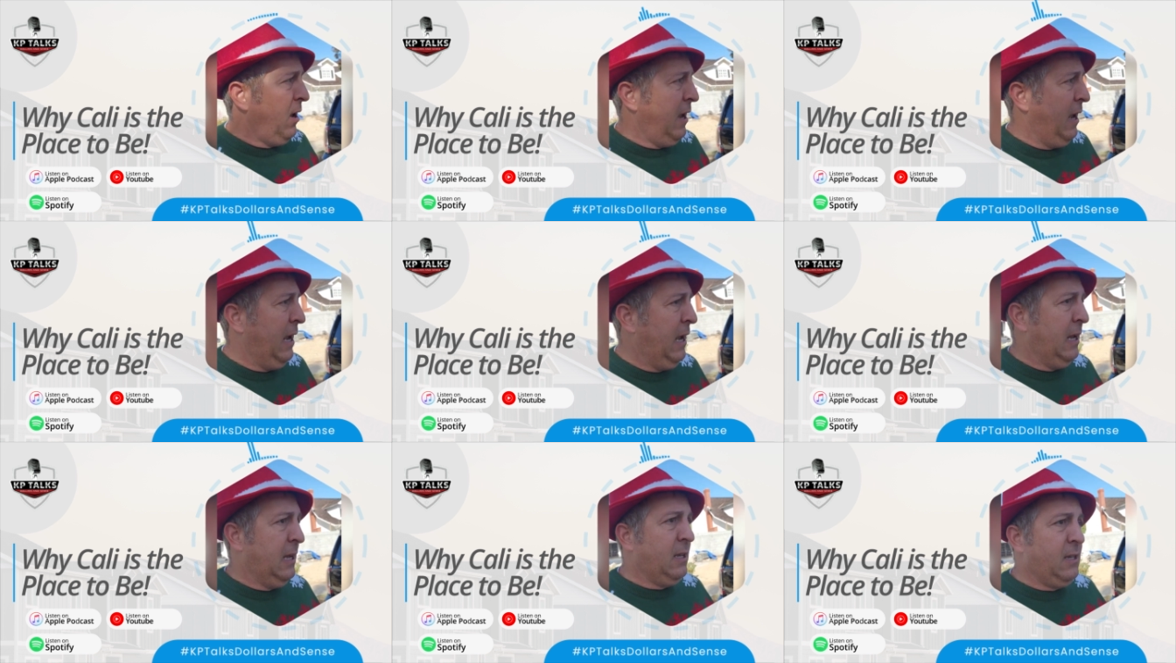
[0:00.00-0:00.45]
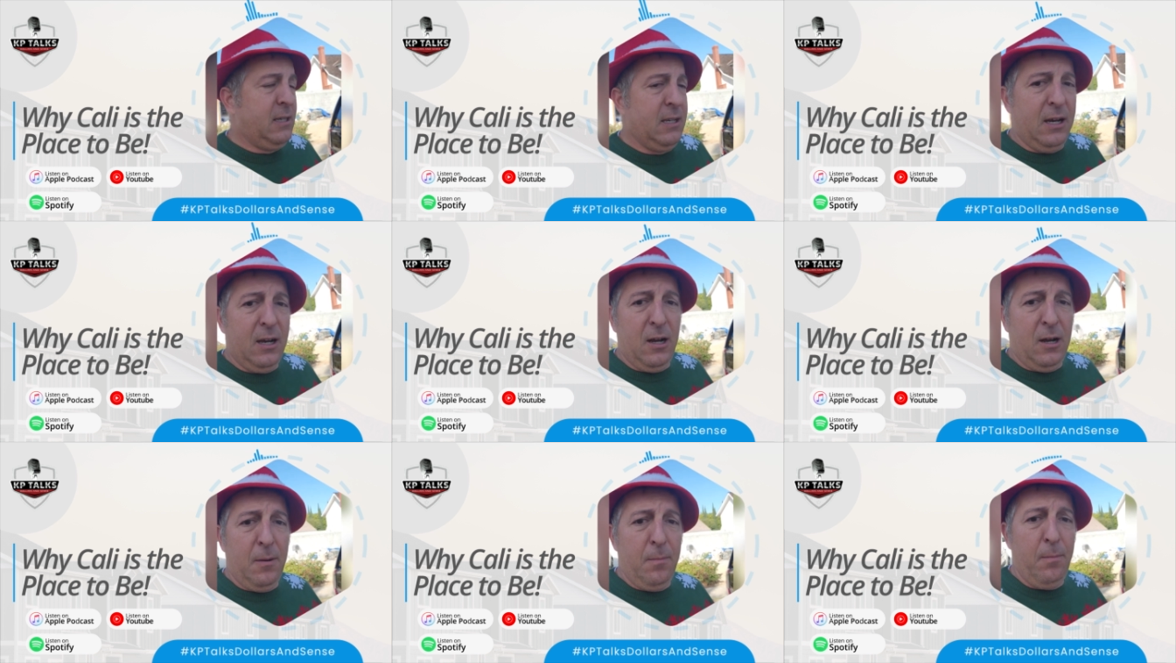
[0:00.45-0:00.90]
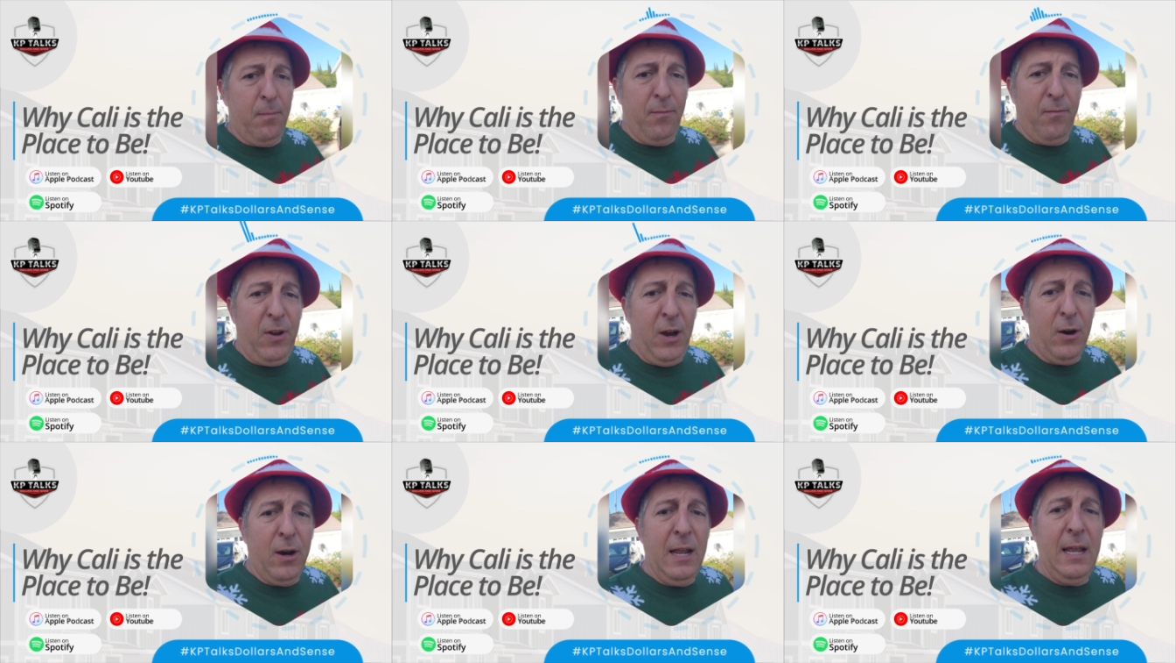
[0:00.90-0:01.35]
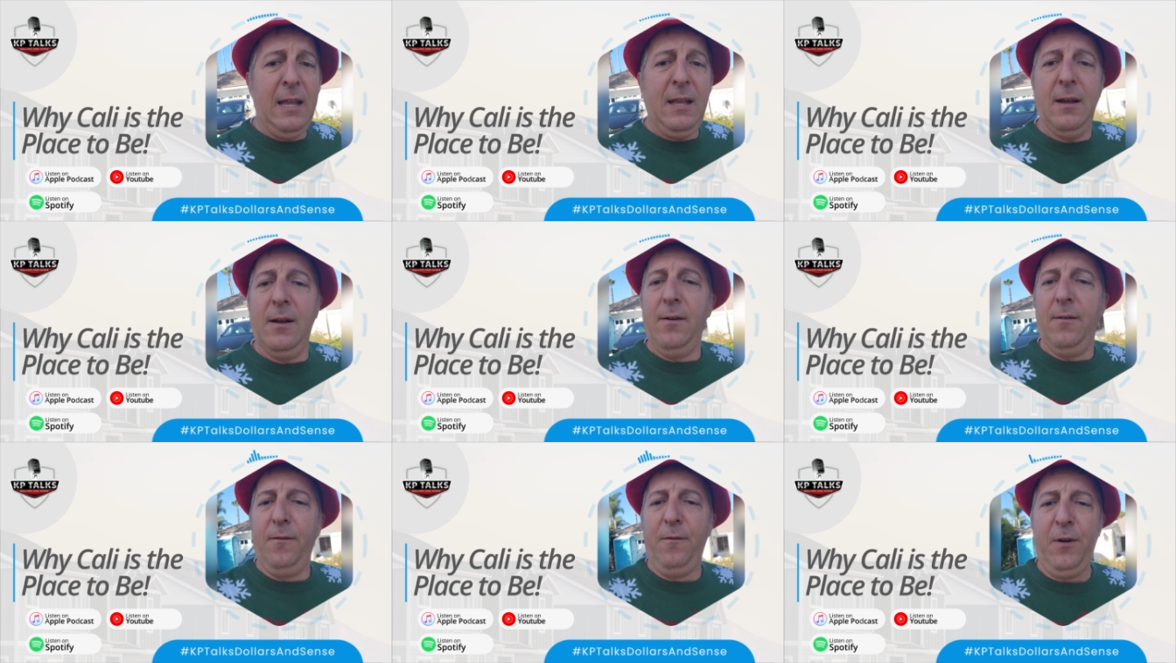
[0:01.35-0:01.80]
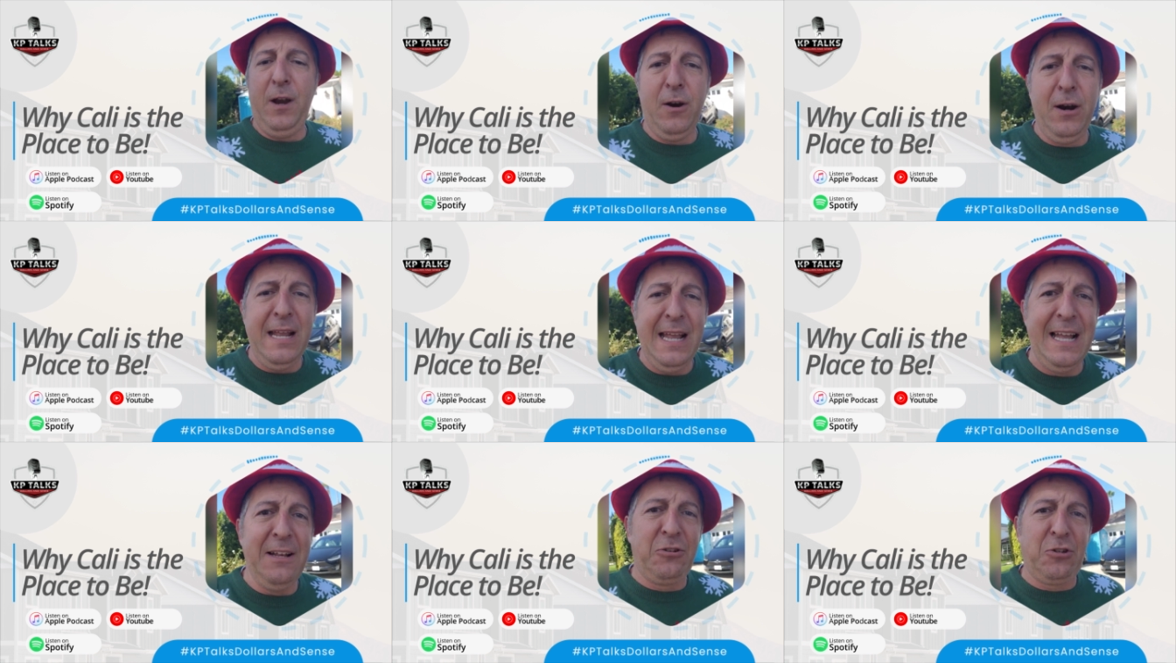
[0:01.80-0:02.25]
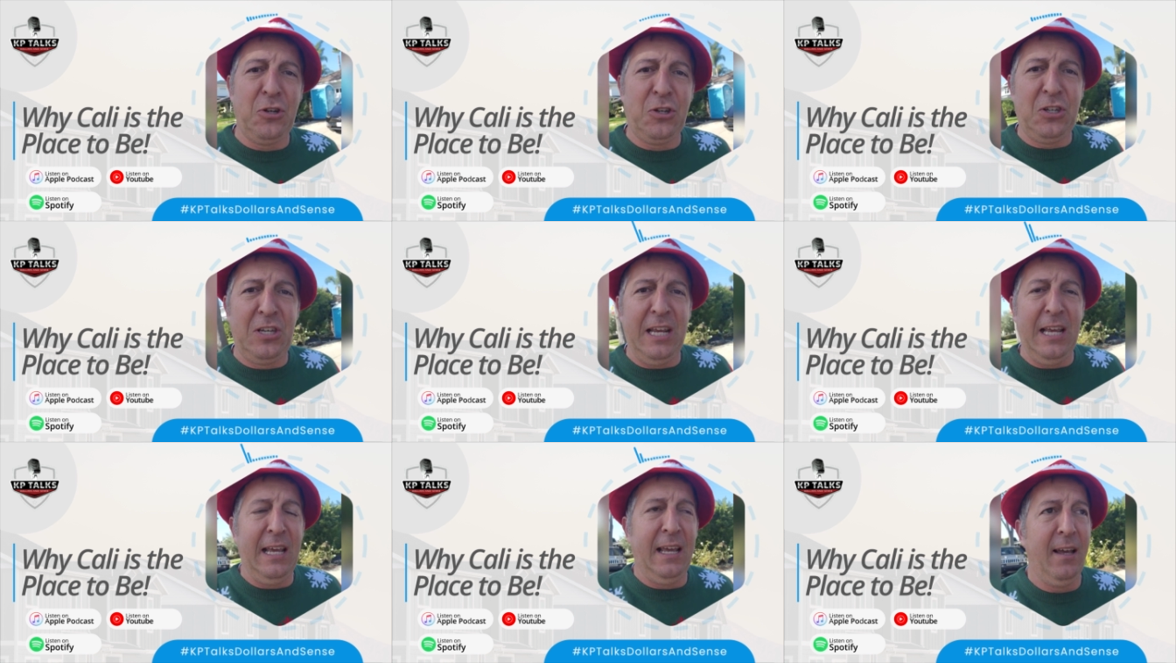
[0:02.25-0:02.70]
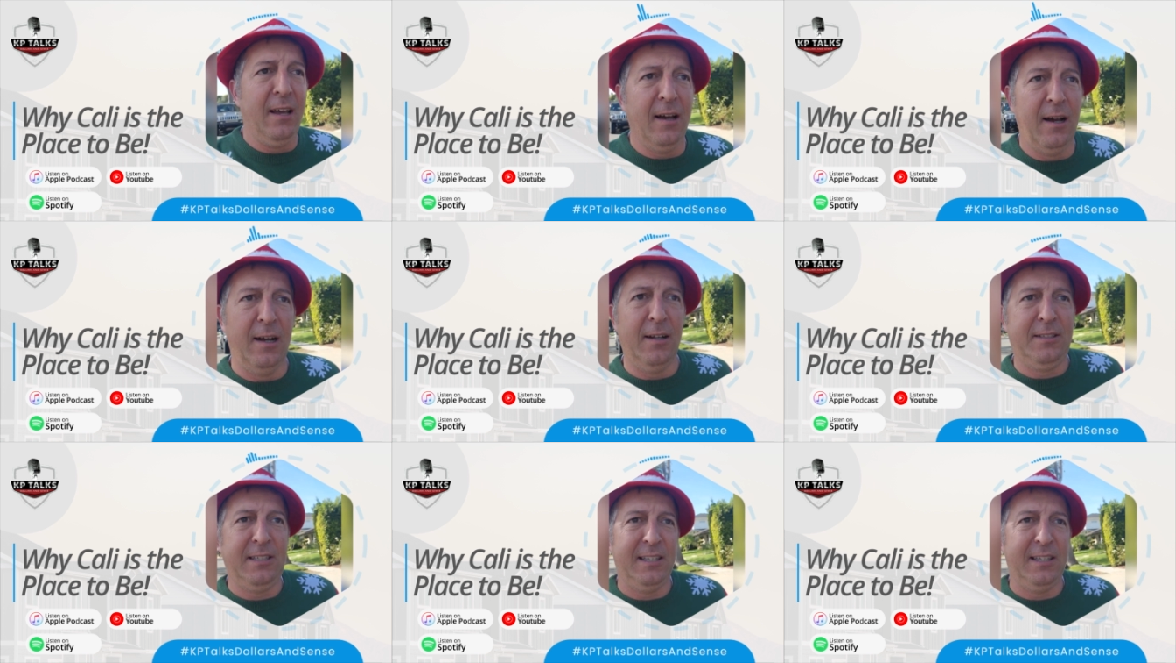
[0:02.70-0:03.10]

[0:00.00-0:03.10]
and um, very very interesting uh,